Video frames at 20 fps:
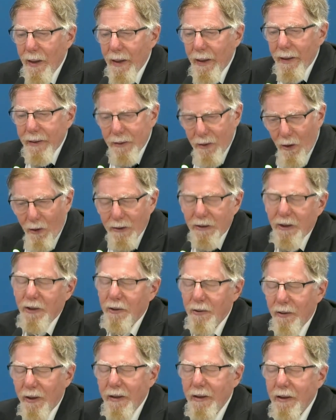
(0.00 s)
it
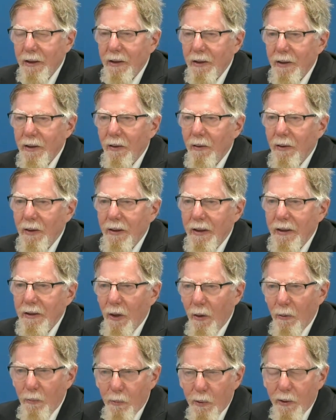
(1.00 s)
concentrated on
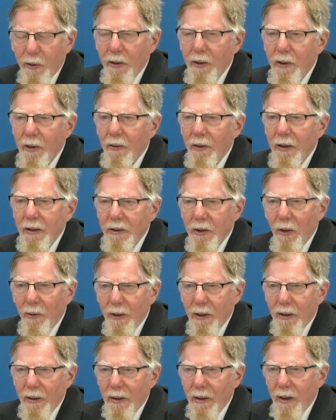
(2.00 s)
its own work, on its
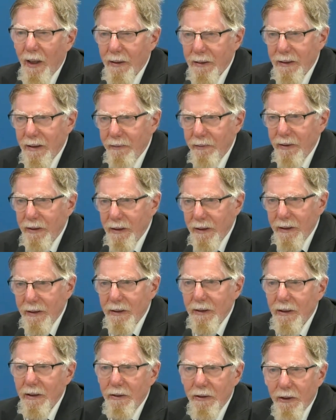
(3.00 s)
own
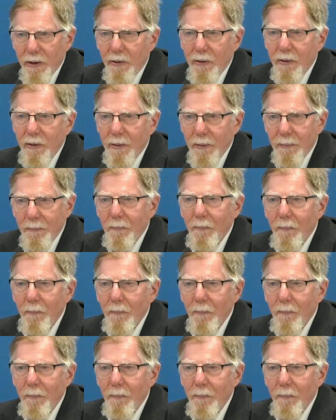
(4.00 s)
activities, and so on.